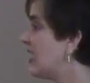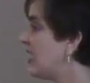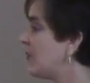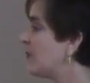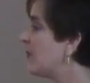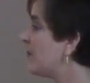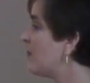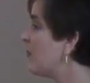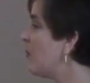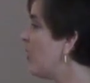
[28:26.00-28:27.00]
Um,
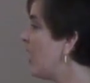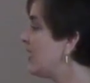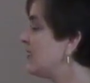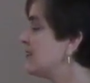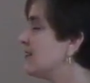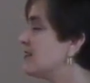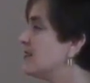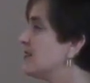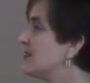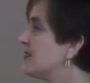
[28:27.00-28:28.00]
wine
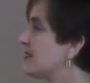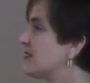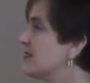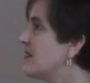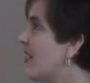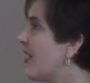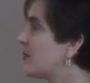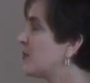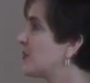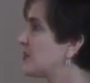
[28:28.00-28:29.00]
does
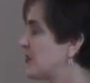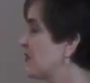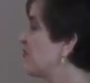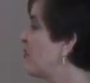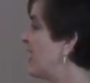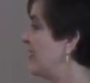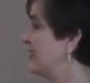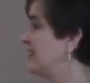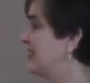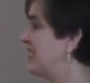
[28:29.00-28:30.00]
not preserve well
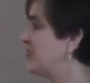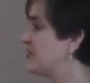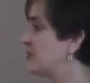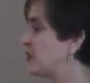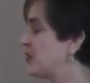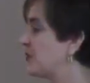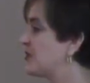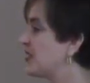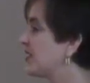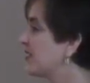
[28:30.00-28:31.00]
in the ancient world,
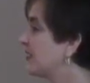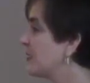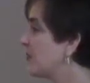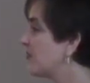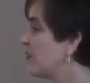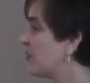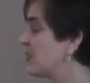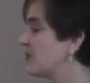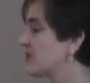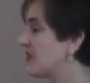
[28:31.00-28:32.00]
particularly before
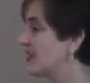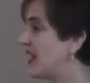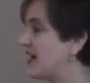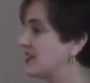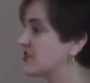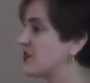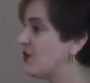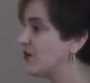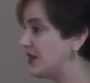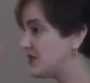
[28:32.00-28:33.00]
people started adding
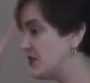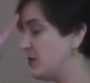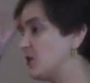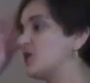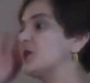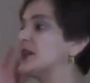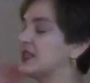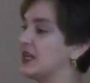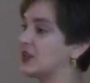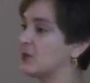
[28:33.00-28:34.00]
sulfates to it, which we can
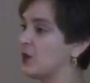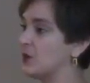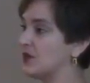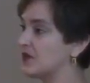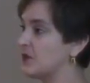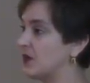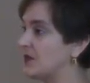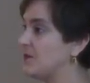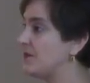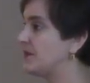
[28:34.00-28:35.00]
thank the Romans
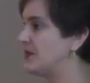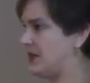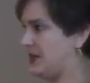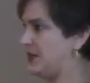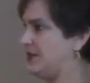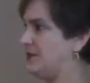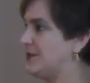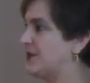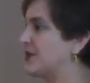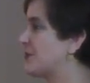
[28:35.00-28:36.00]
for. Uh, you
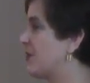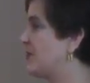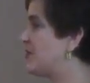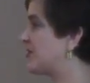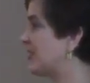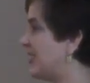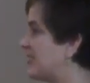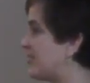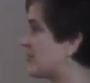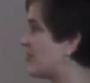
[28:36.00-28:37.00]
know this, the Romans used to
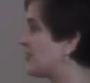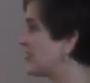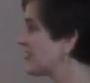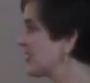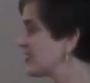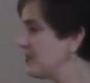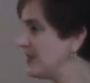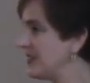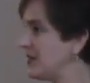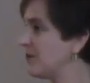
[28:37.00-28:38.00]
light their torches, stick them
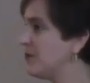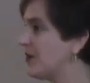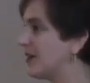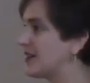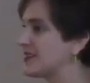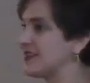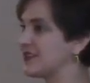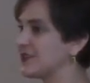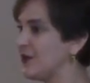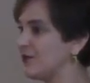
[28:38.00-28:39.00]
in the amphora, because then
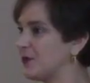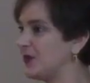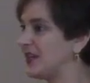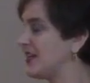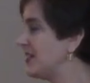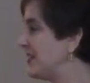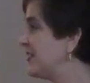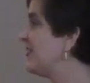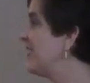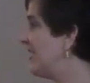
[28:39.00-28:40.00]
the sulfur would get in
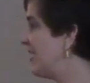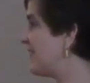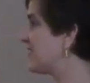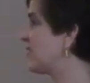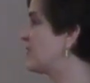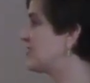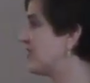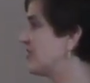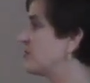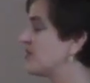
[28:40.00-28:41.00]
there. And that's how we
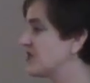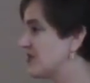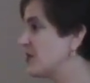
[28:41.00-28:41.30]
started with